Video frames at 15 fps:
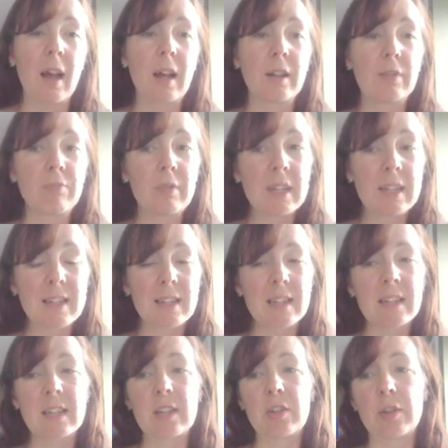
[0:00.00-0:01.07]
And the reason
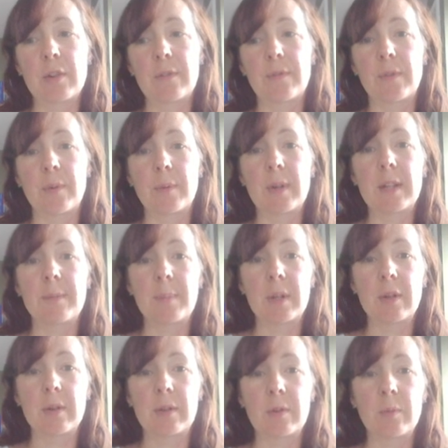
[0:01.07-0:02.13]
this is useful is
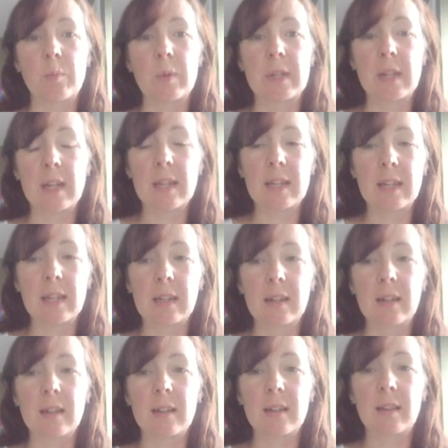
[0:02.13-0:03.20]
because we're
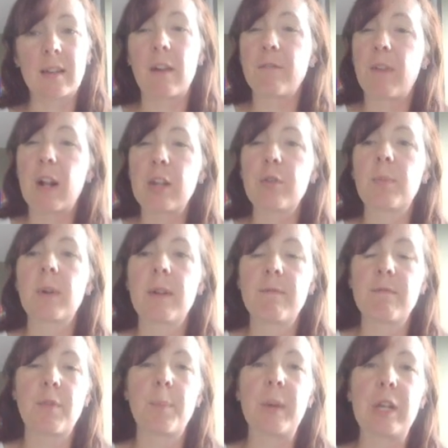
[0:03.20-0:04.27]
taking that valuable
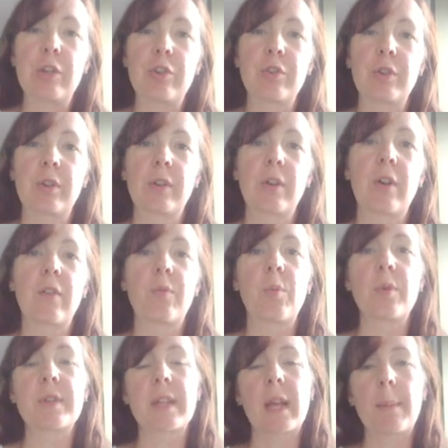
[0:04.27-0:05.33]
information of
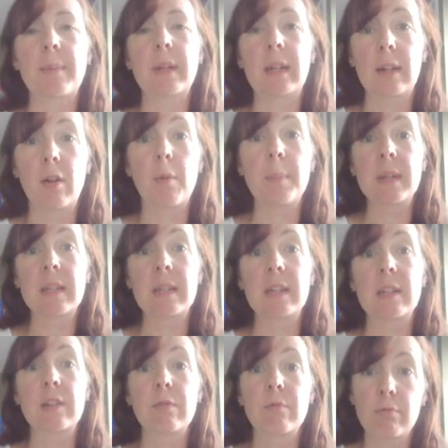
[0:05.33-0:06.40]
what's happening in our
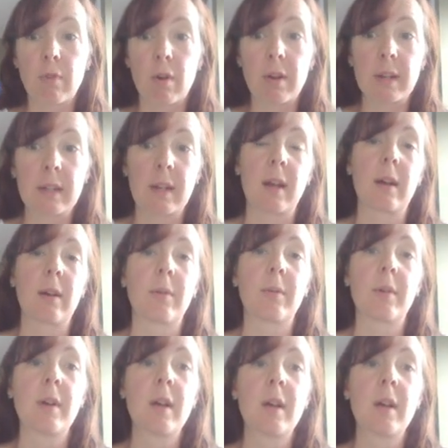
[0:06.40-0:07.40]
business right now,